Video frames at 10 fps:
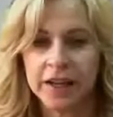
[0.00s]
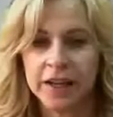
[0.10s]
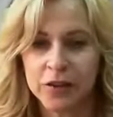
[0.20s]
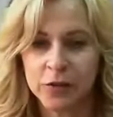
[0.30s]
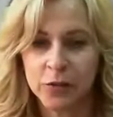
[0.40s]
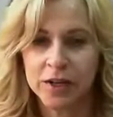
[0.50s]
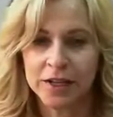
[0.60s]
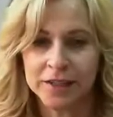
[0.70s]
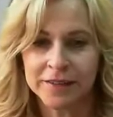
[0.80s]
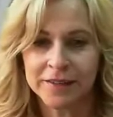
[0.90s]

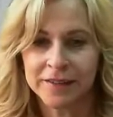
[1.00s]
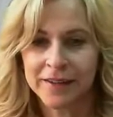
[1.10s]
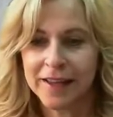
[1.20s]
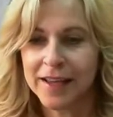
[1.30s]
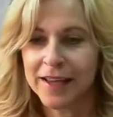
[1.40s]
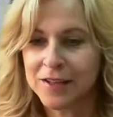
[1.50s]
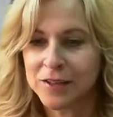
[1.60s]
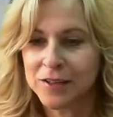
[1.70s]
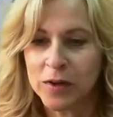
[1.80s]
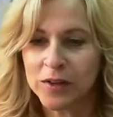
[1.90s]
everyone, and
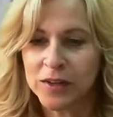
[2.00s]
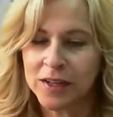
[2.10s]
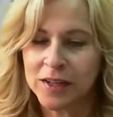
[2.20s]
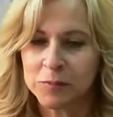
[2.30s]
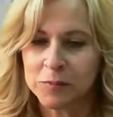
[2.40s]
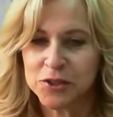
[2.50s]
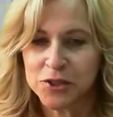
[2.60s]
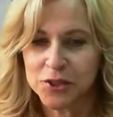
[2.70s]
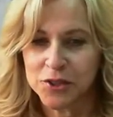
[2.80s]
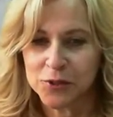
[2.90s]
welcome
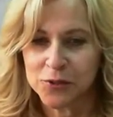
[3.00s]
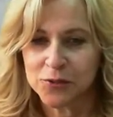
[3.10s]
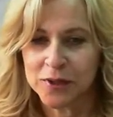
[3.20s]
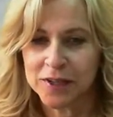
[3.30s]
to